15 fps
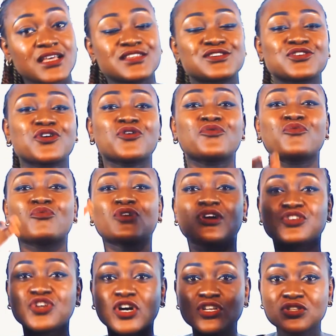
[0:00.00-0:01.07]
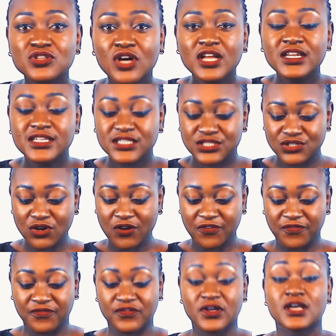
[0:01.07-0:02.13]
So your knowledge of